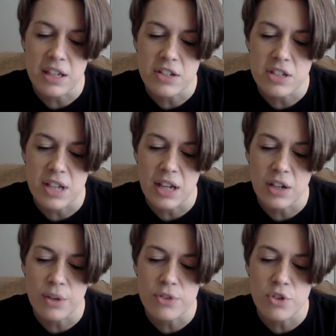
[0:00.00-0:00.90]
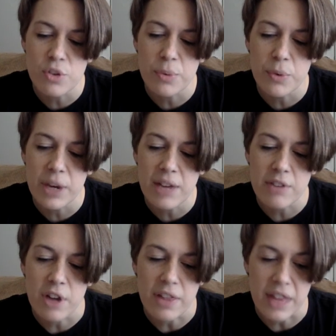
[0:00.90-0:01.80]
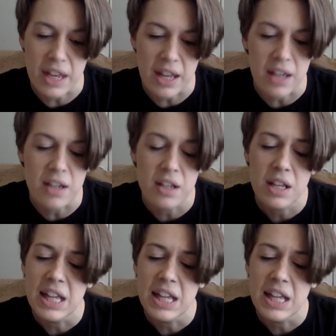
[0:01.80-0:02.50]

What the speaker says: entertained no scruple whatever on that head,